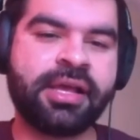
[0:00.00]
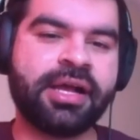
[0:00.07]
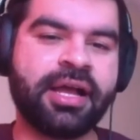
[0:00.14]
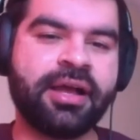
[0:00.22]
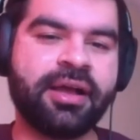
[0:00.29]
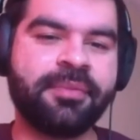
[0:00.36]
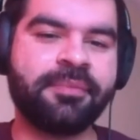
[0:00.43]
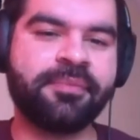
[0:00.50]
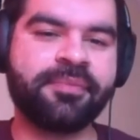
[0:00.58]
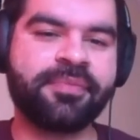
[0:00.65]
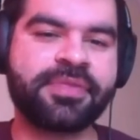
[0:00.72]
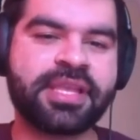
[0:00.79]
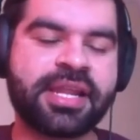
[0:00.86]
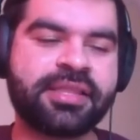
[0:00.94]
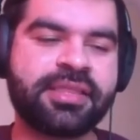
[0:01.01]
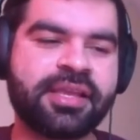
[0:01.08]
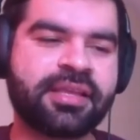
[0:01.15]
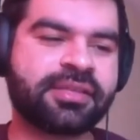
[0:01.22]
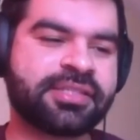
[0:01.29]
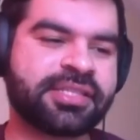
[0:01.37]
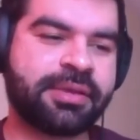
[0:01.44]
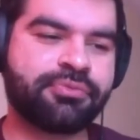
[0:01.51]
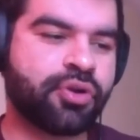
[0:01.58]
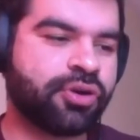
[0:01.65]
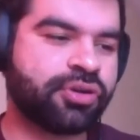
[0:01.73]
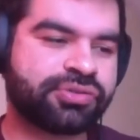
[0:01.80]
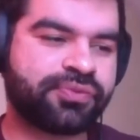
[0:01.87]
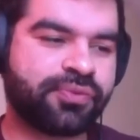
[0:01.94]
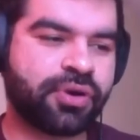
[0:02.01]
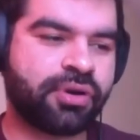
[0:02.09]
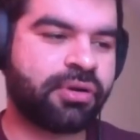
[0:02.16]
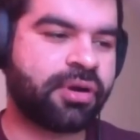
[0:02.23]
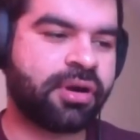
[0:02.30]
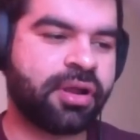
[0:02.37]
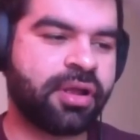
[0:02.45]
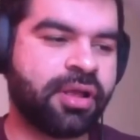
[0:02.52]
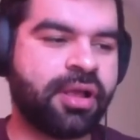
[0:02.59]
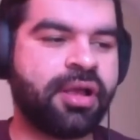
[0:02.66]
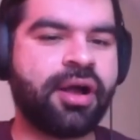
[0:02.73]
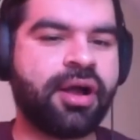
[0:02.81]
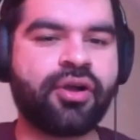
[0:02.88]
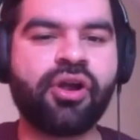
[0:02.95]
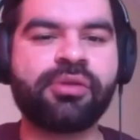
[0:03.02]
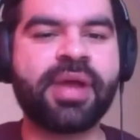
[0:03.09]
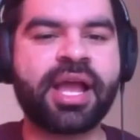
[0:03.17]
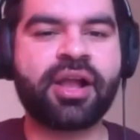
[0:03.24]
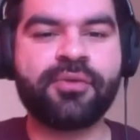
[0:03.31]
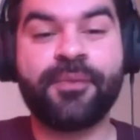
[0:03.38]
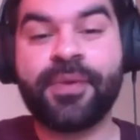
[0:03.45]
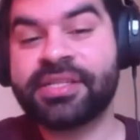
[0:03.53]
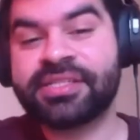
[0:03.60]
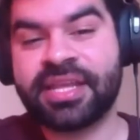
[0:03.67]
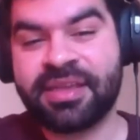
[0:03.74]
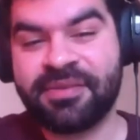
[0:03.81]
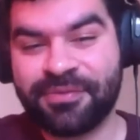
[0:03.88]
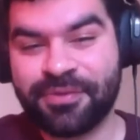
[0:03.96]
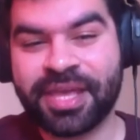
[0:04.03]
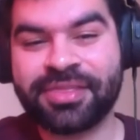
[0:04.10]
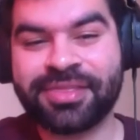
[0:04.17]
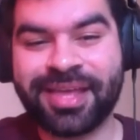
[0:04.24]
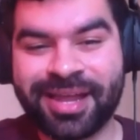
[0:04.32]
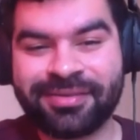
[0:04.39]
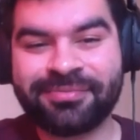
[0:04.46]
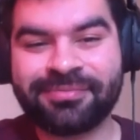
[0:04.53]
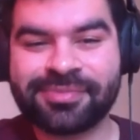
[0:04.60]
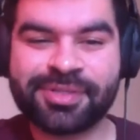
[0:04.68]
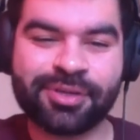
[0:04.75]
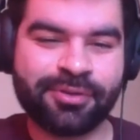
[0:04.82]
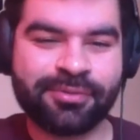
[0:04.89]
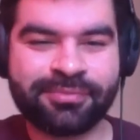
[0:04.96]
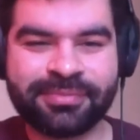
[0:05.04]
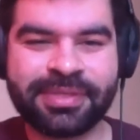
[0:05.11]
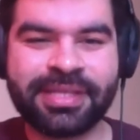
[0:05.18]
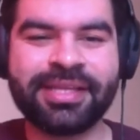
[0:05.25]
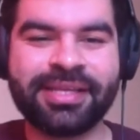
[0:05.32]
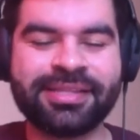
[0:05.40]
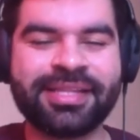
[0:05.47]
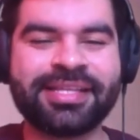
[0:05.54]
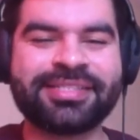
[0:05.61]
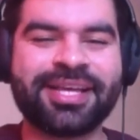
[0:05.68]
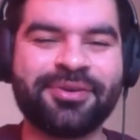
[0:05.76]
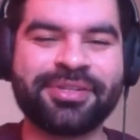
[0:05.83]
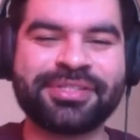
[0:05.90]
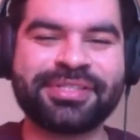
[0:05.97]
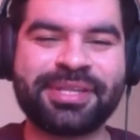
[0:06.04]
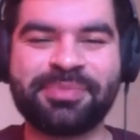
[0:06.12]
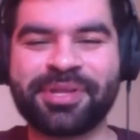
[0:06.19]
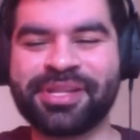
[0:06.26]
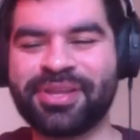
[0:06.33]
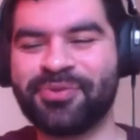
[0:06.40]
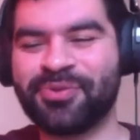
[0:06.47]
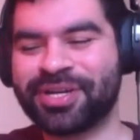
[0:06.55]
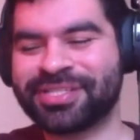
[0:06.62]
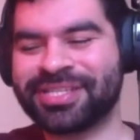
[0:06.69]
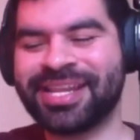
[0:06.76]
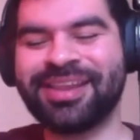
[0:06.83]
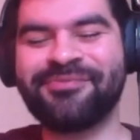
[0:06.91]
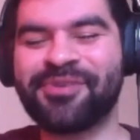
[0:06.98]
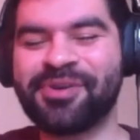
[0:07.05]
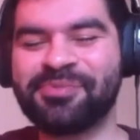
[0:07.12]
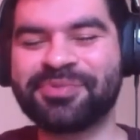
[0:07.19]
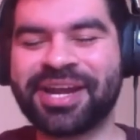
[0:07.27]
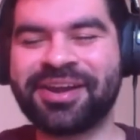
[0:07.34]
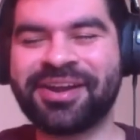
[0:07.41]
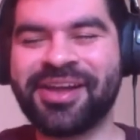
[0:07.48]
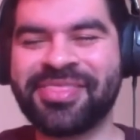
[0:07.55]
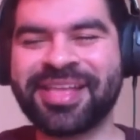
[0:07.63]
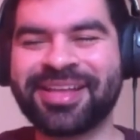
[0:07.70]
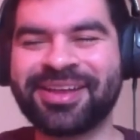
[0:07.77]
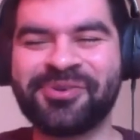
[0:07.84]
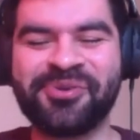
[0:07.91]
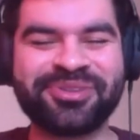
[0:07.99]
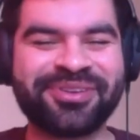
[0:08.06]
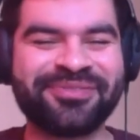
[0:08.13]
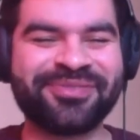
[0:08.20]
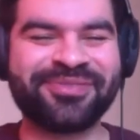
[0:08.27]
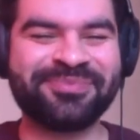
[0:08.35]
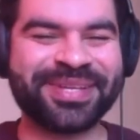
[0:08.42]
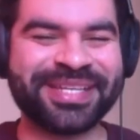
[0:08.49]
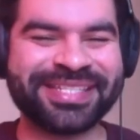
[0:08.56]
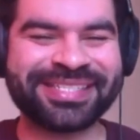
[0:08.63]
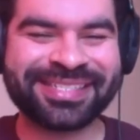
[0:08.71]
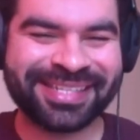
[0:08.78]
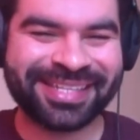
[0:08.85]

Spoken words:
And I think the same goes for a callback on Wednesday if you get that. So that's how it typically works. And infirms are, I think, a whole different beast.